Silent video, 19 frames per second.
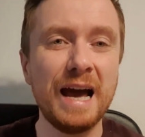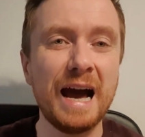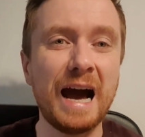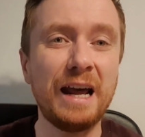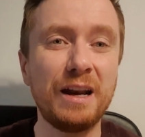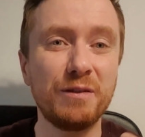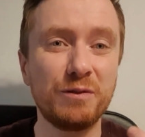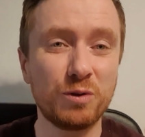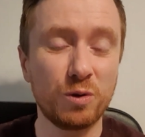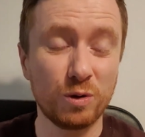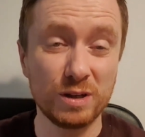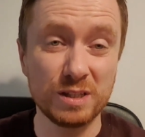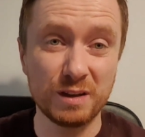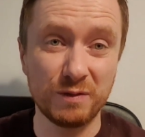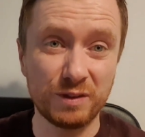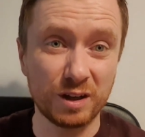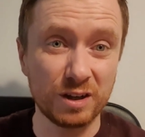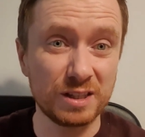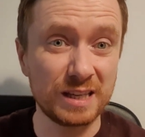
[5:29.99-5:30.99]
And of course,
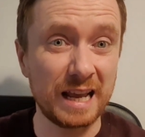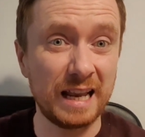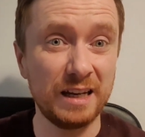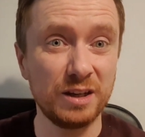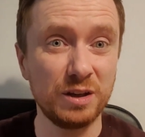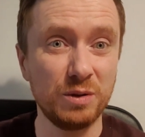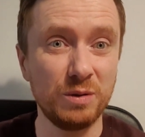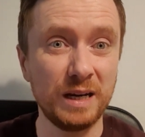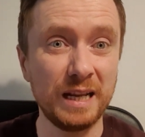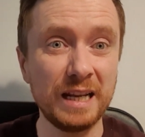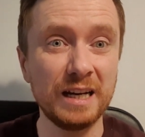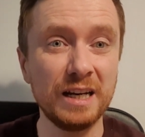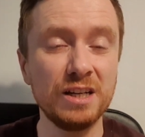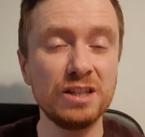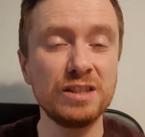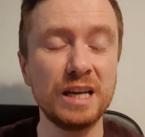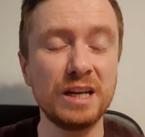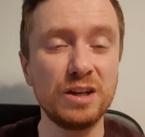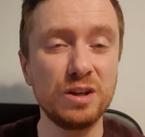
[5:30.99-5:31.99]
if they're telling you in
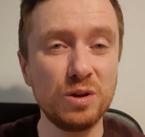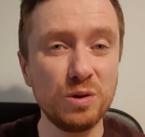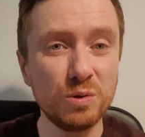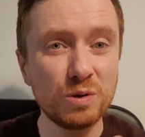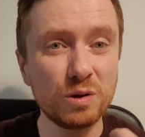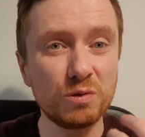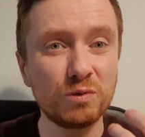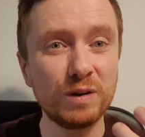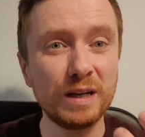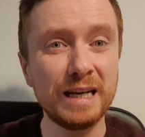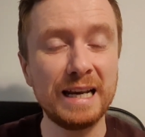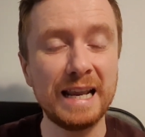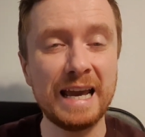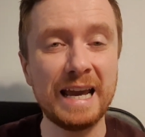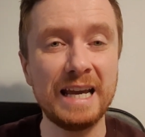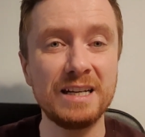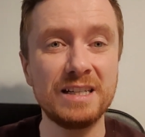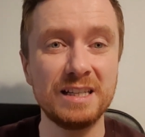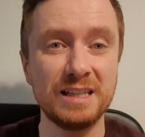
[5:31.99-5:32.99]
English, then you can
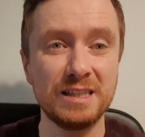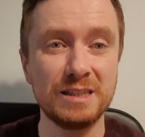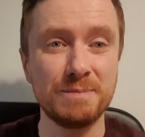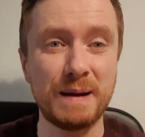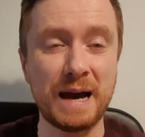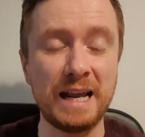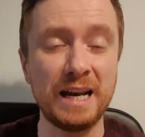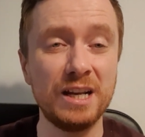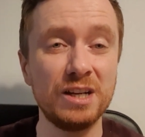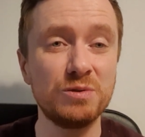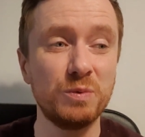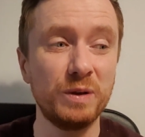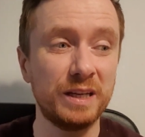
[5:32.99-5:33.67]
relay it in Spanish.